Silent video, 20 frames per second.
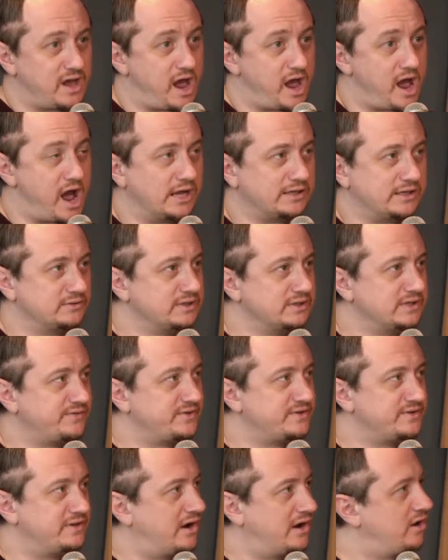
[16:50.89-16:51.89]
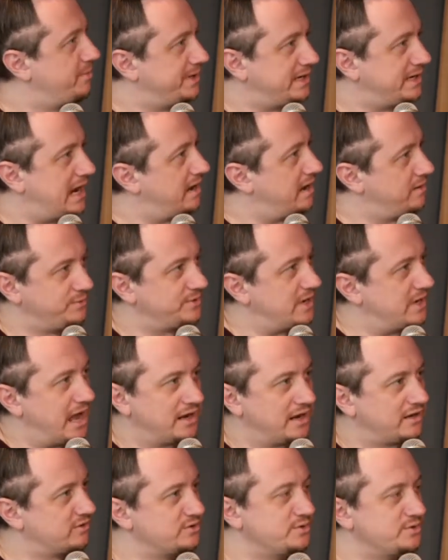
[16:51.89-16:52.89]
I don't even know, man. I I
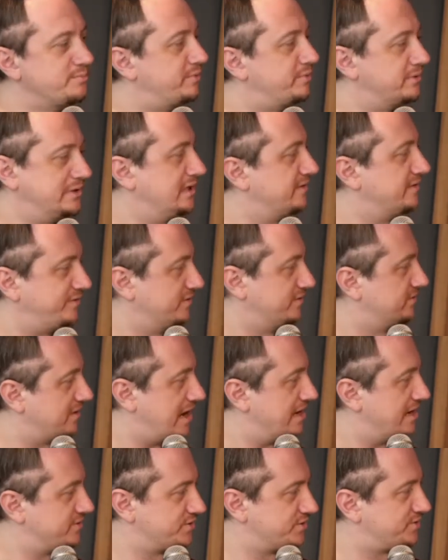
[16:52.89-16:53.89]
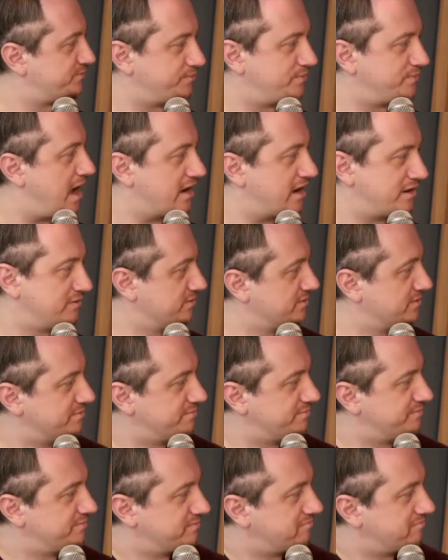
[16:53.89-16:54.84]
couldn't believe it. I just I couldn't.